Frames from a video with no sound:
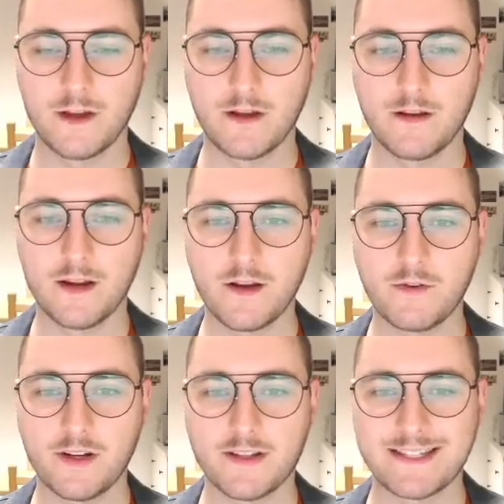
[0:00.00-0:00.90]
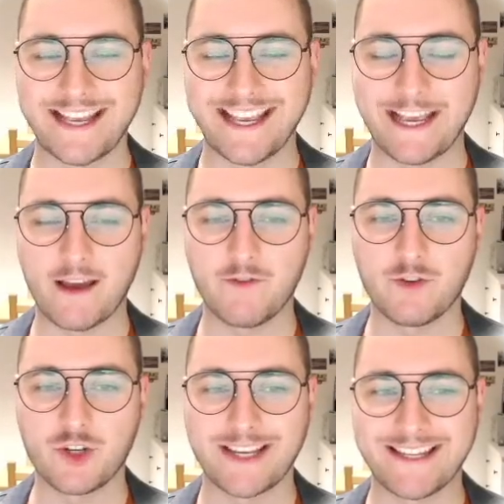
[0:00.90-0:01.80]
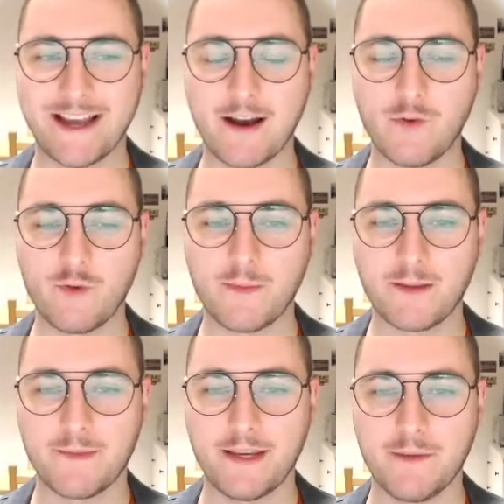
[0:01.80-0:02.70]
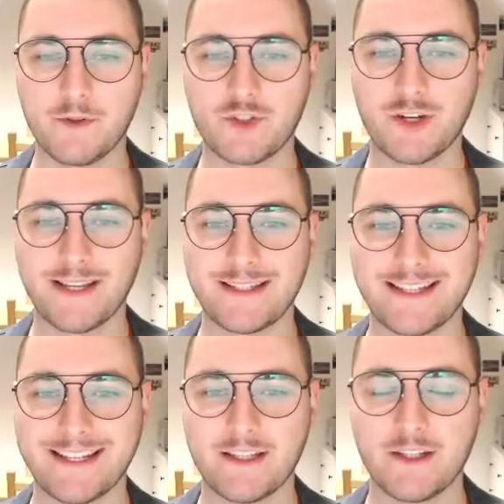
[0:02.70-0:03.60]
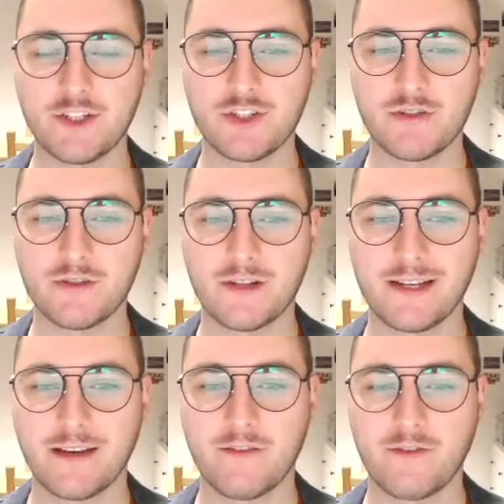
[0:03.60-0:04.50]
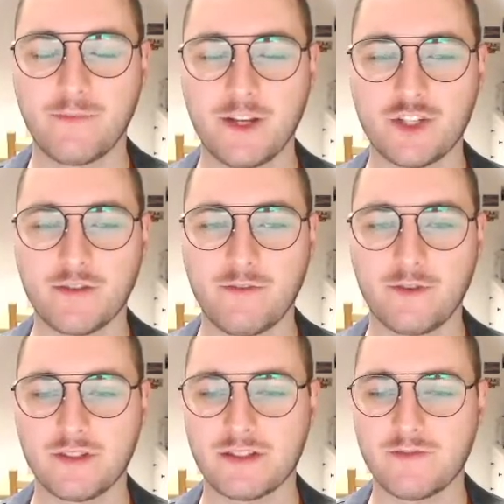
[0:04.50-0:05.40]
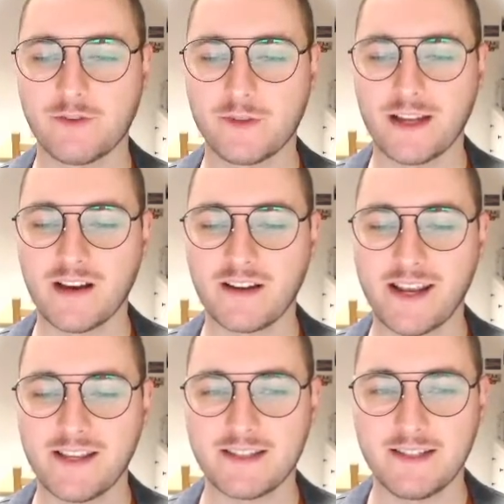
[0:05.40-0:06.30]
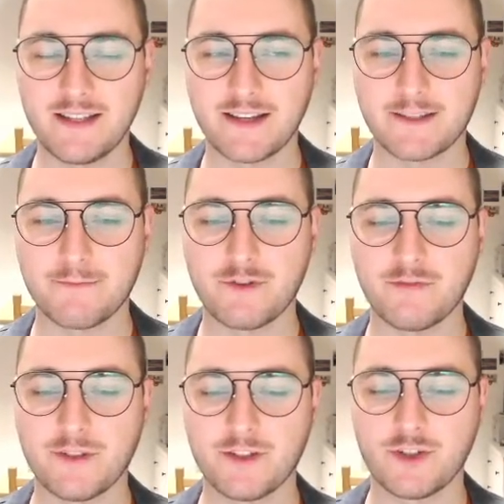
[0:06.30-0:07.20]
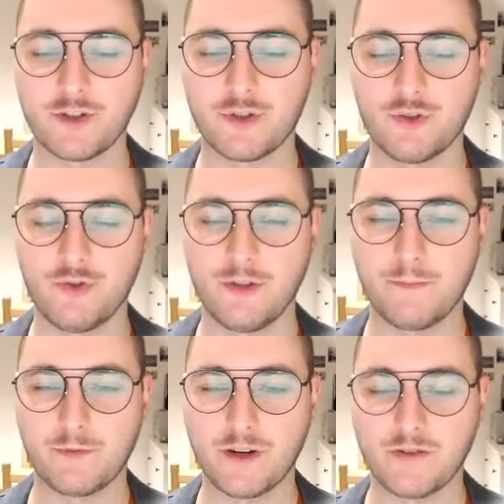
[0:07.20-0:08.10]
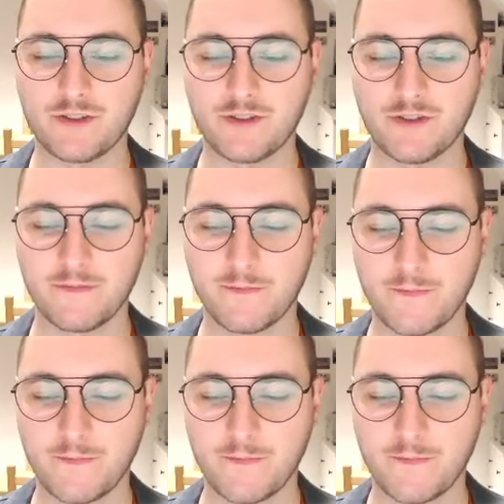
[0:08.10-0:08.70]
Now let's have a look at how we might be able to add additional information, for instance from an RNA-seq experiment, to the browser.